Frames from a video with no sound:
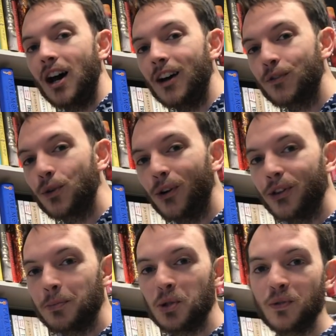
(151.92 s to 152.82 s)
I've got
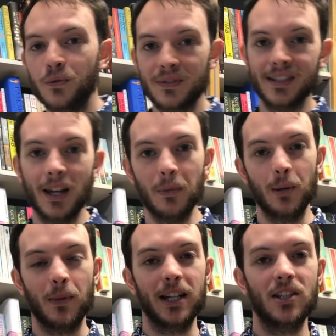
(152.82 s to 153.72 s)
The Beautiful Summer
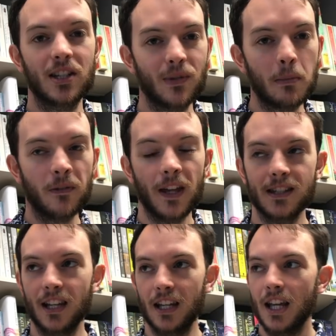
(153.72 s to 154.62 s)
by Cesare
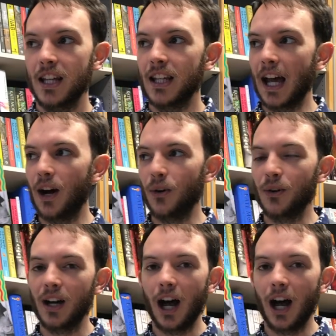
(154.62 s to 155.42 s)
Pavese. Now,